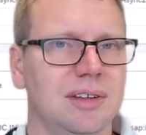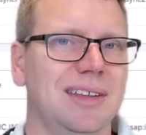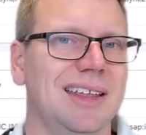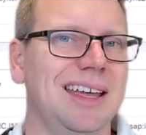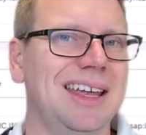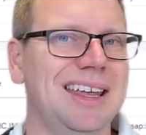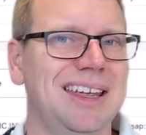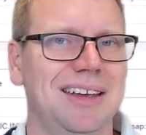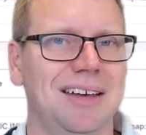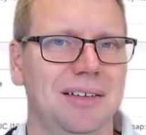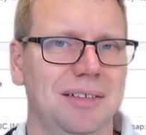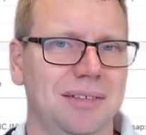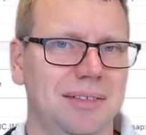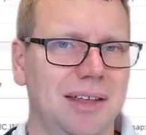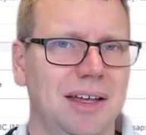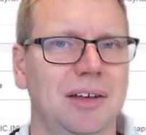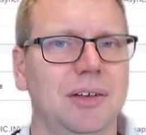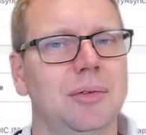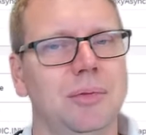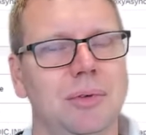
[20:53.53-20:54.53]

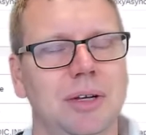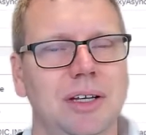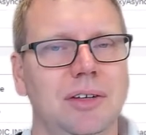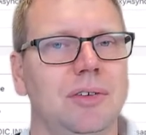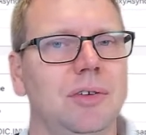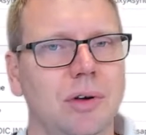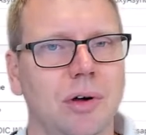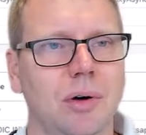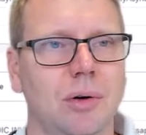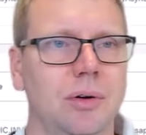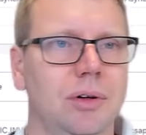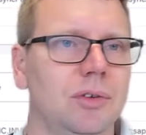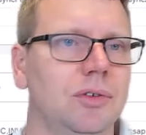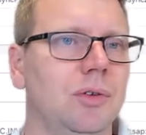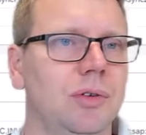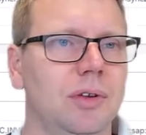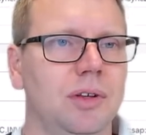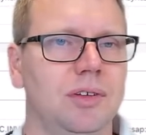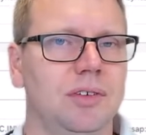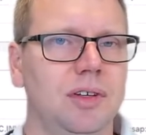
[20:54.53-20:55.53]
There you need to go
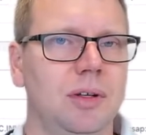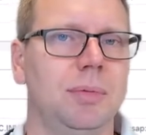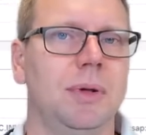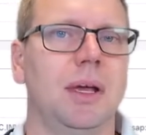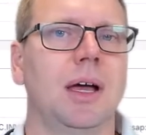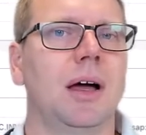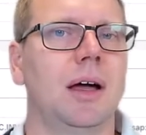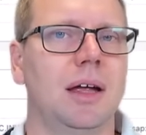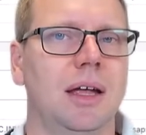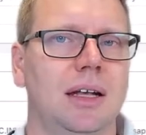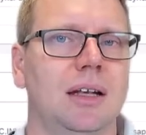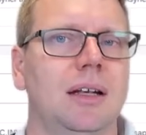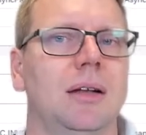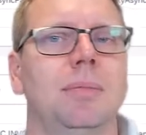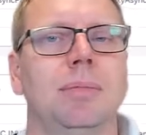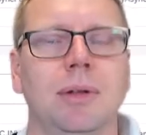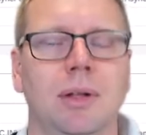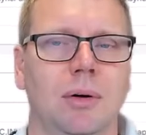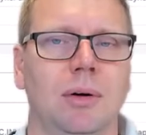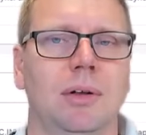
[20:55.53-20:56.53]
into the CPI and
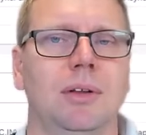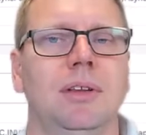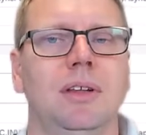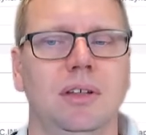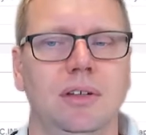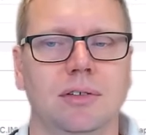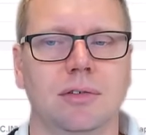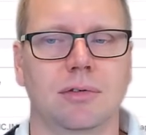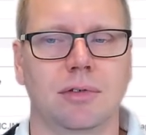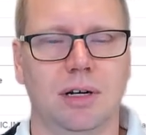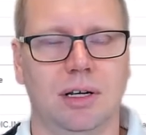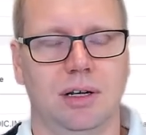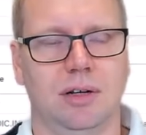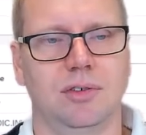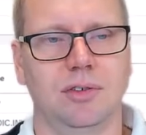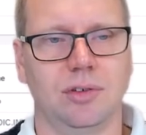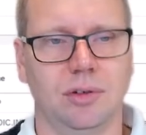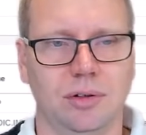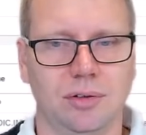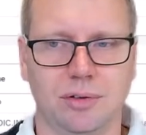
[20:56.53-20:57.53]
deploy these
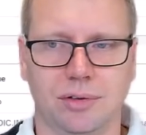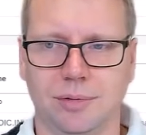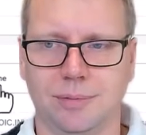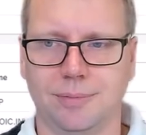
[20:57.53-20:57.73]
credentials.